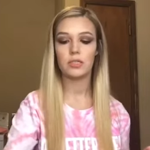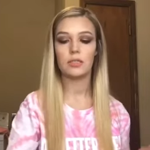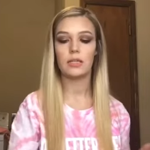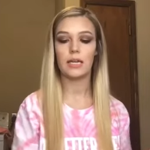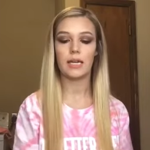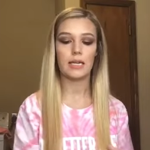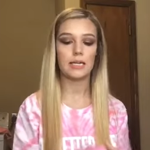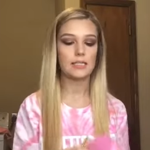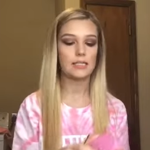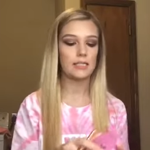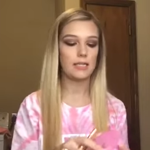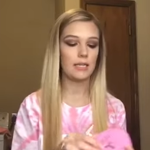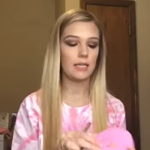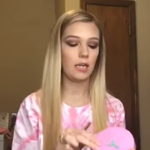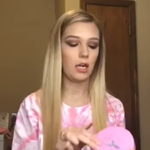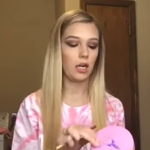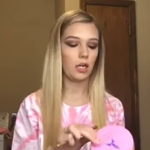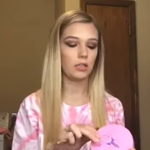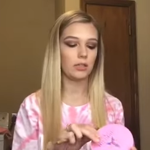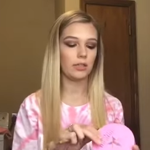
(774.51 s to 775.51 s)
like I
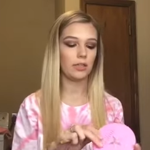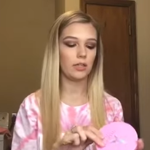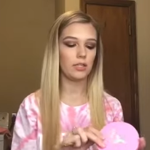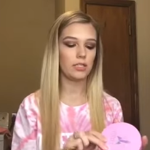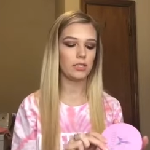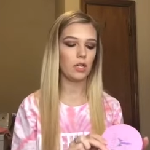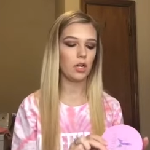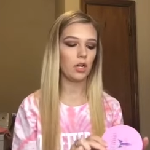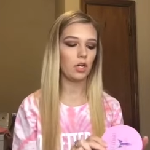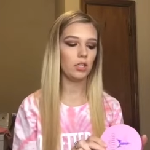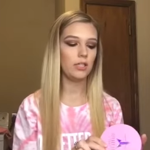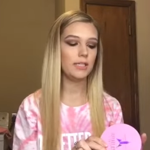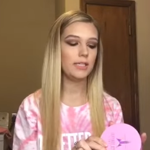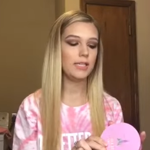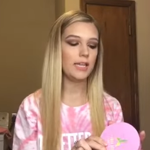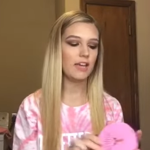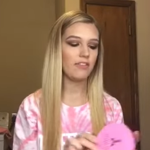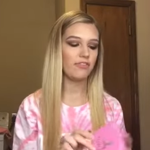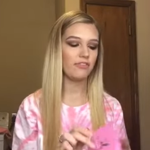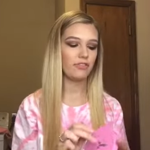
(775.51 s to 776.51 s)
said earlier, it's called
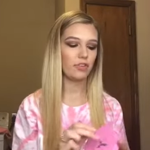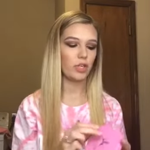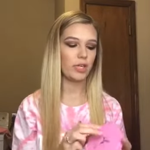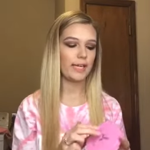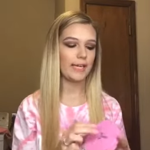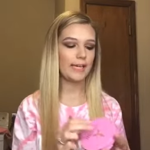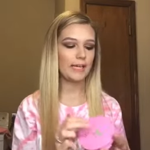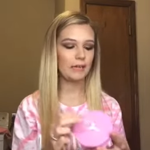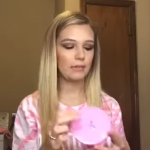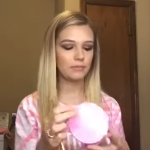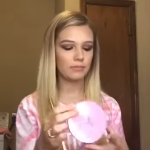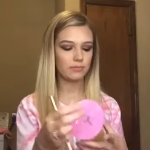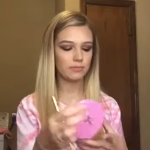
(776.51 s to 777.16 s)
Nefri.